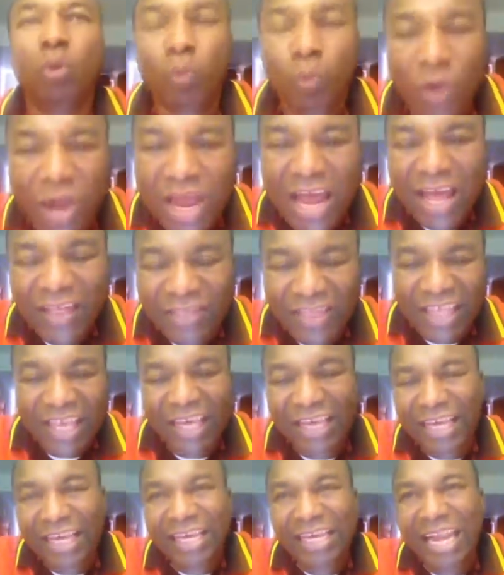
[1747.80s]
we are
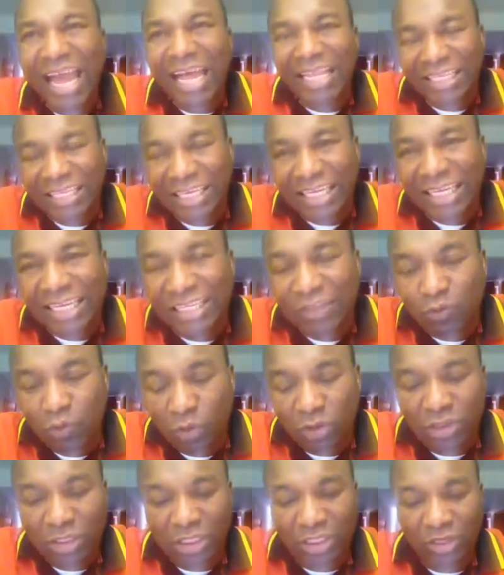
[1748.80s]
thinking that is
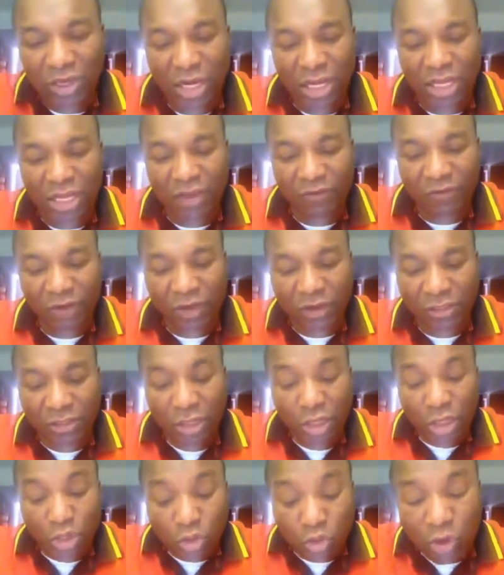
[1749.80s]
what is really giving us.
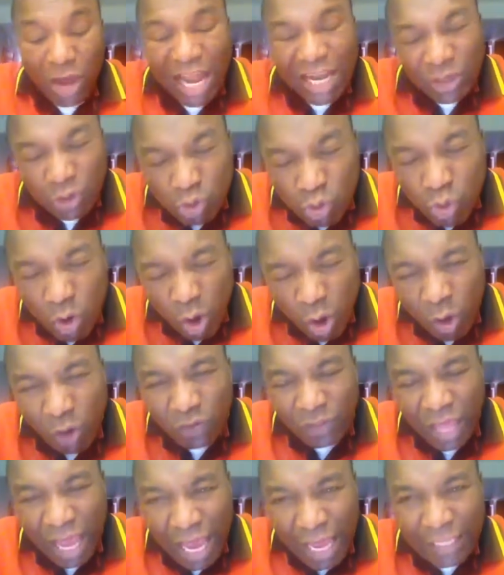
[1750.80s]
You can do all
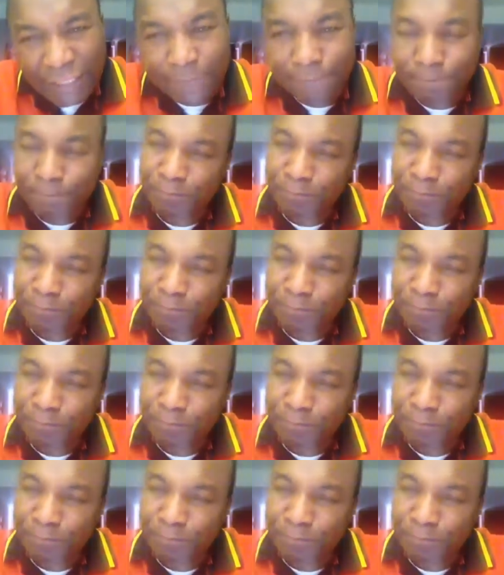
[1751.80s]
that,